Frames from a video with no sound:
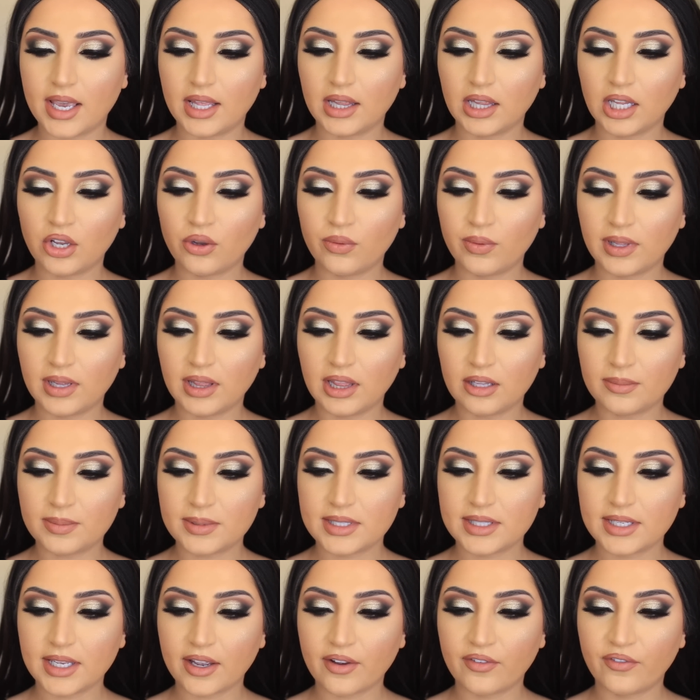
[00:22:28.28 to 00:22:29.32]
a liquid
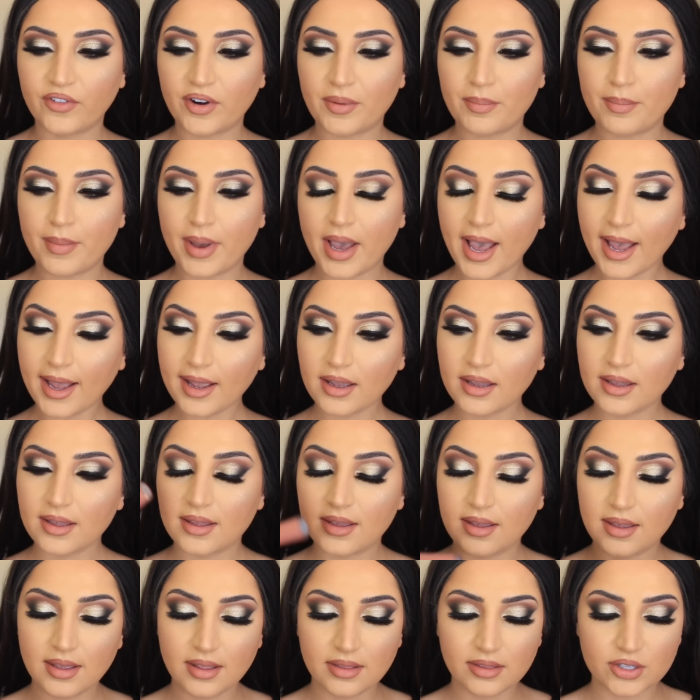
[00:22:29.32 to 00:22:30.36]
lipstick from MAC,
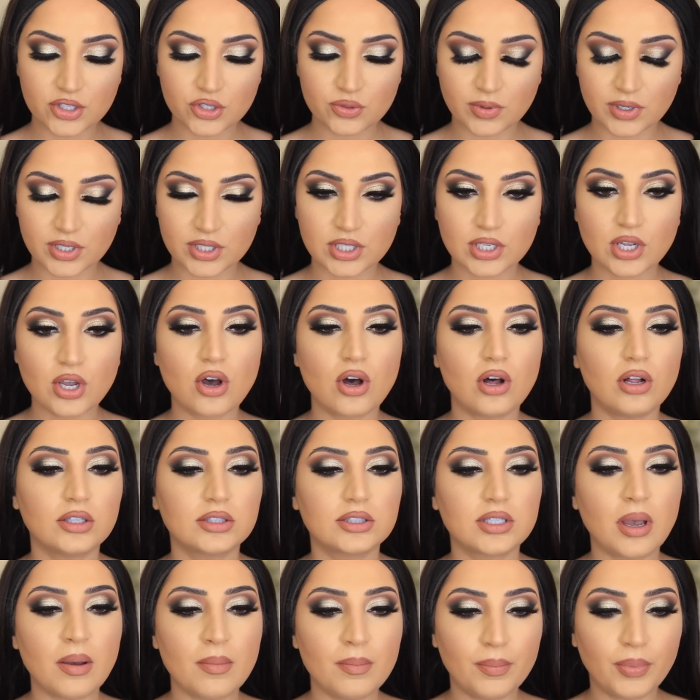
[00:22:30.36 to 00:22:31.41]
and this one is
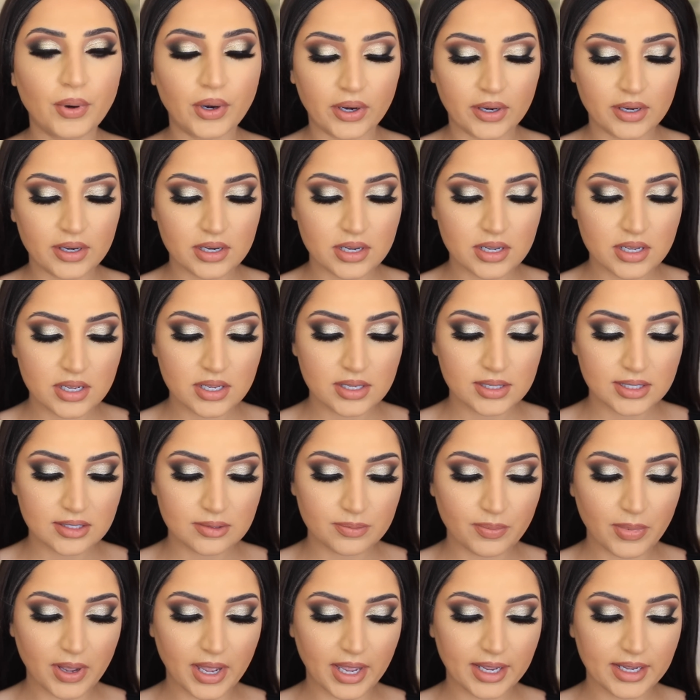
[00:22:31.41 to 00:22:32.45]
called Burnt
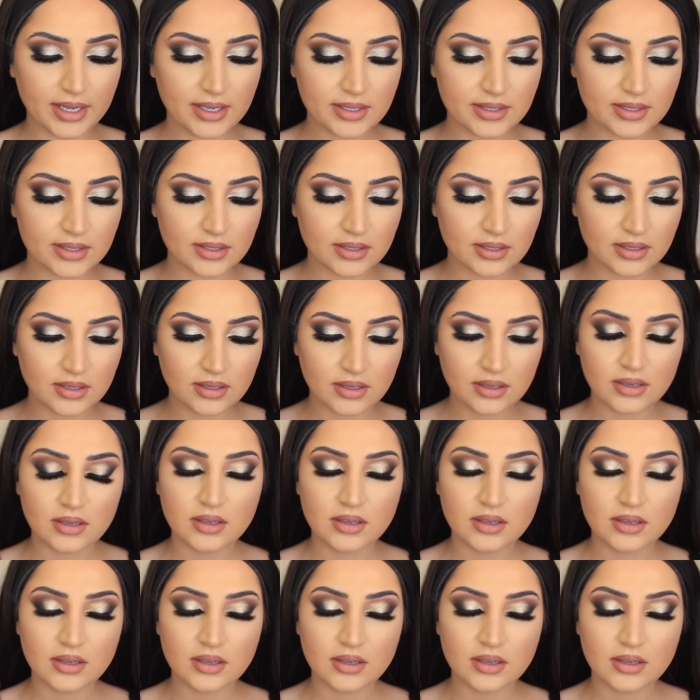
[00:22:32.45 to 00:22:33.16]
Spice.